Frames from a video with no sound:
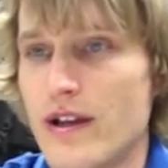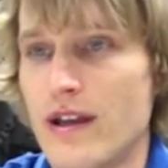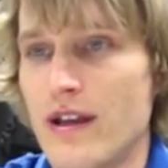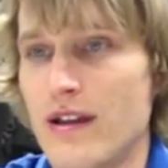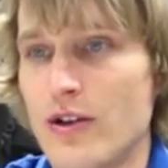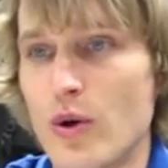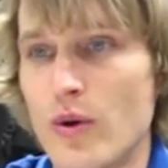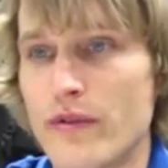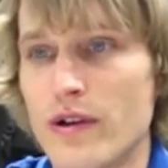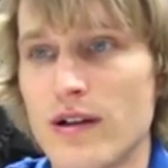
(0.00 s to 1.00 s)
And
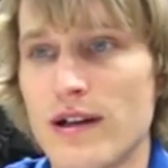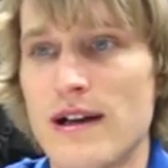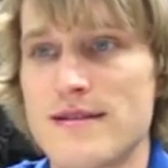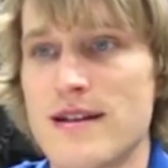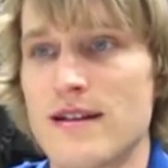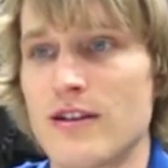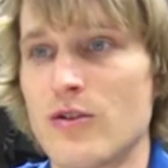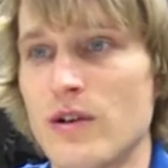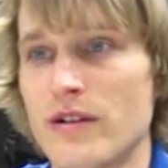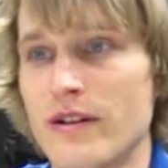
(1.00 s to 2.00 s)
overall content and
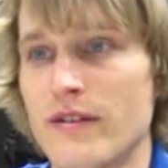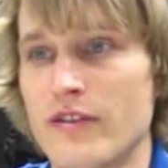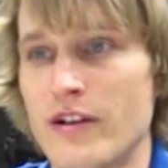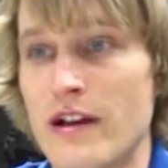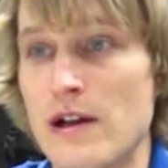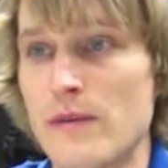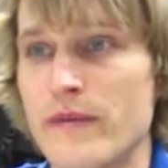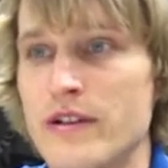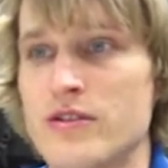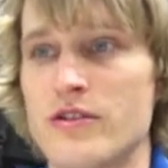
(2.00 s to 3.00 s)
quality of certain help
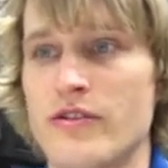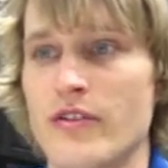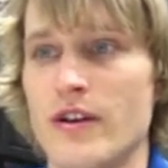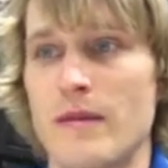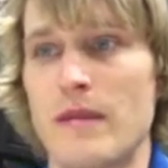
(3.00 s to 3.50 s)
features